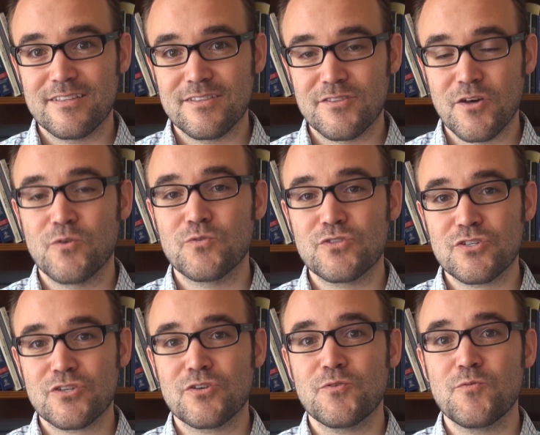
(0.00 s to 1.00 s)
those
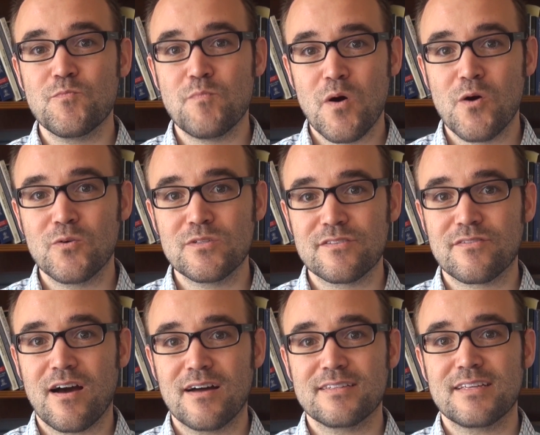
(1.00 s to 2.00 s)
two modes of
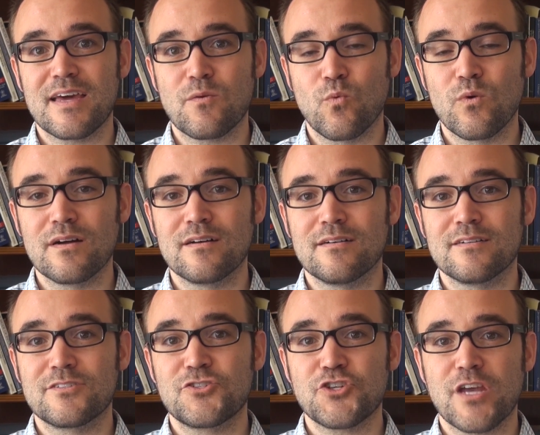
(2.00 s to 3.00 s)
content
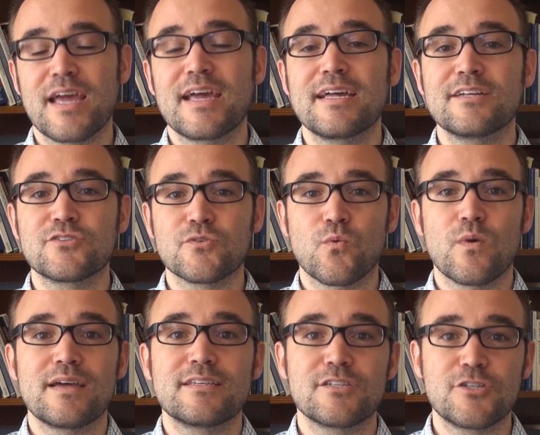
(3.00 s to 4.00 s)
will change the
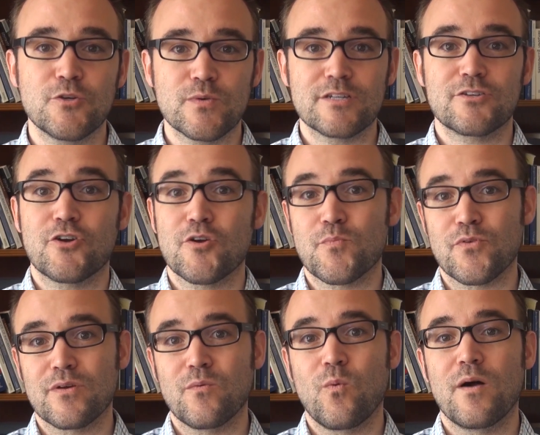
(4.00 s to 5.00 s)
ways that you
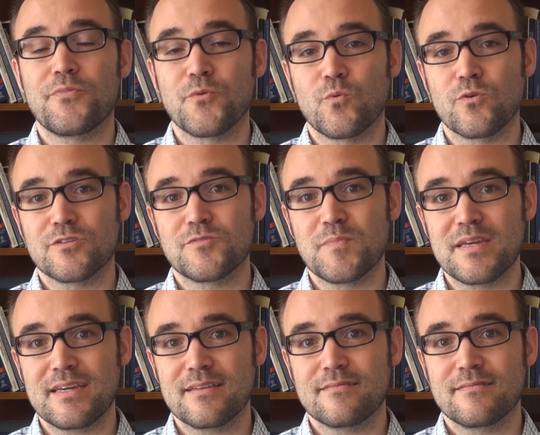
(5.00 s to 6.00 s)
interpret what the words
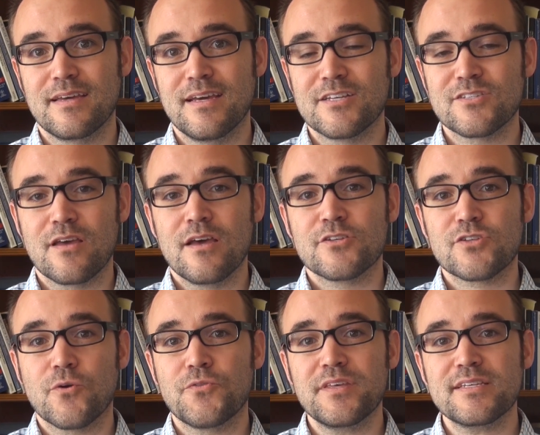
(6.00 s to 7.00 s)
mean.
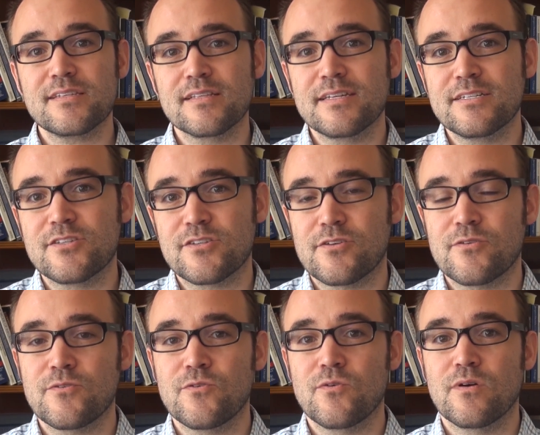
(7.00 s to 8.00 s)
So this leads
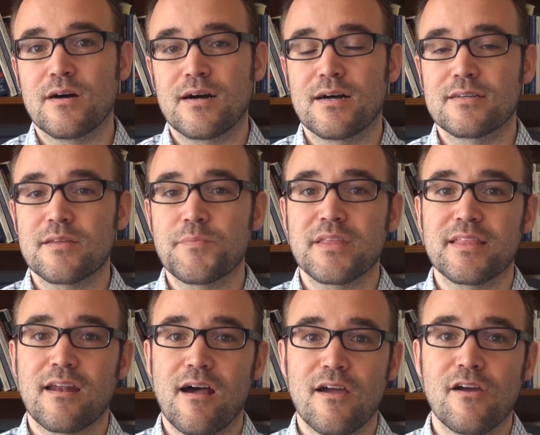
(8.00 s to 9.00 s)
to something
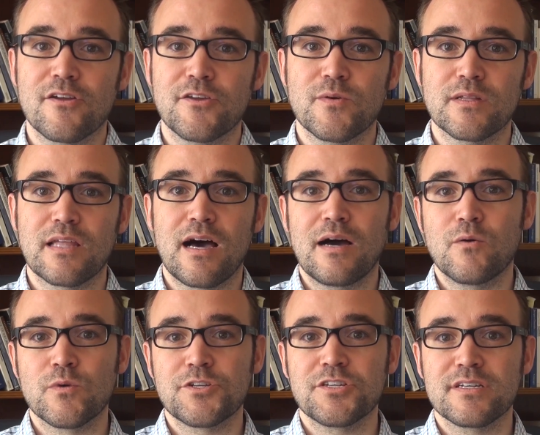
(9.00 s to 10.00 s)
that I argue a
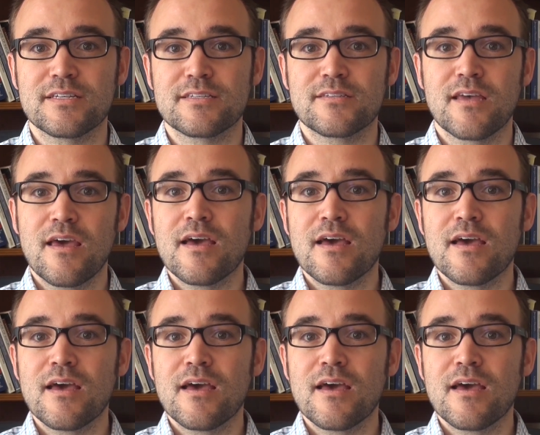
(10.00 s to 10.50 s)
lot, which is